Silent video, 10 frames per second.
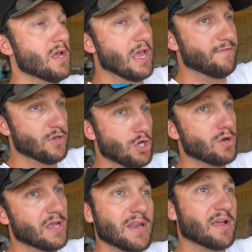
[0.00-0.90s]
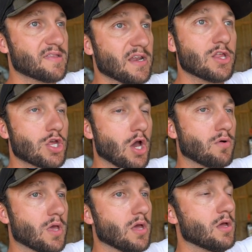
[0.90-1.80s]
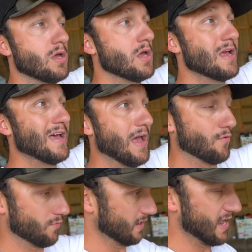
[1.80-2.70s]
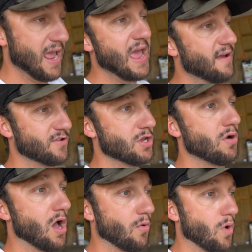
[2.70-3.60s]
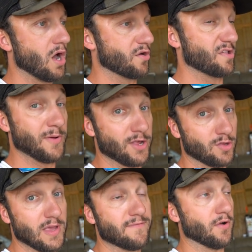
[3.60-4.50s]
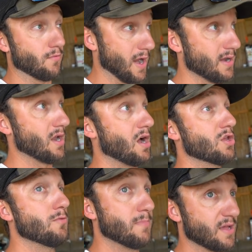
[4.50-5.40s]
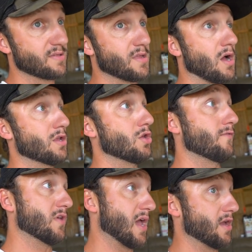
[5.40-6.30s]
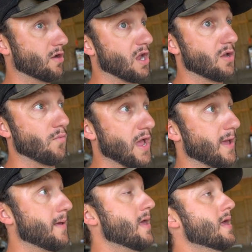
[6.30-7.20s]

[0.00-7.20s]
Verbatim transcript: If you do get an extended choke, the day after you hunt water, especially if it rained on you, missed on you, if you got your gun wet,